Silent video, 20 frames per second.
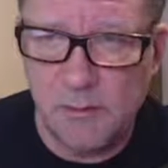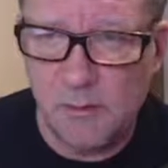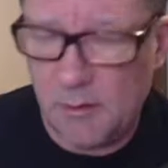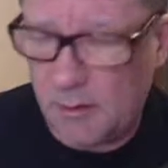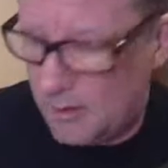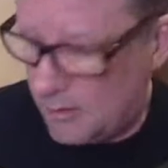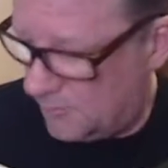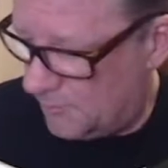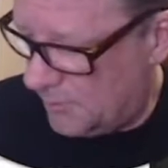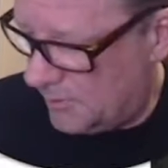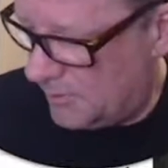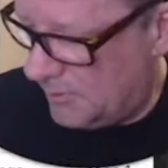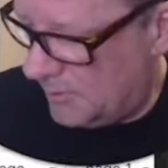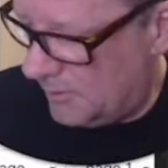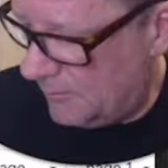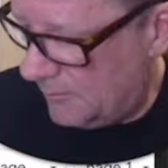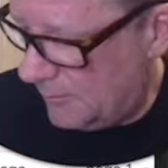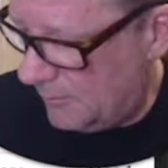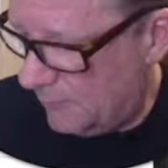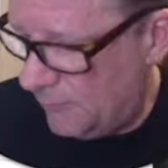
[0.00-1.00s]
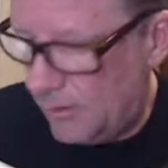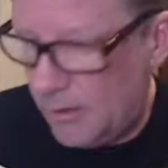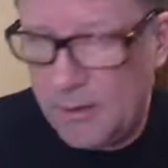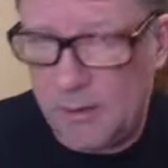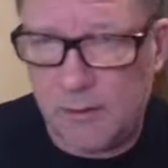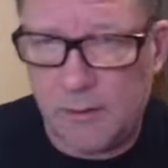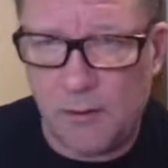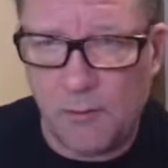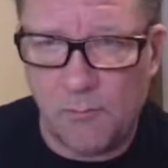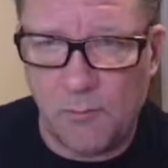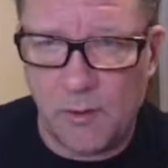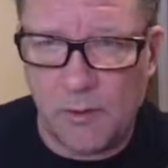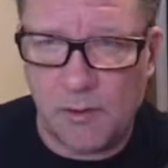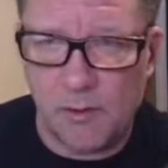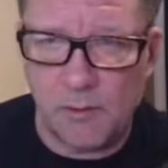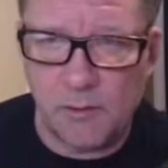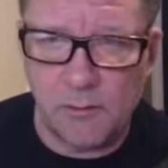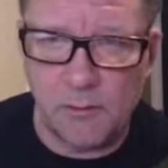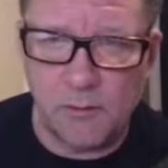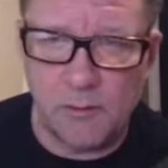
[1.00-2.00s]
I can put anything I want
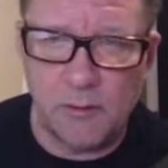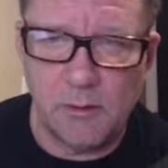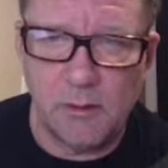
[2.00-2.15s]
into it.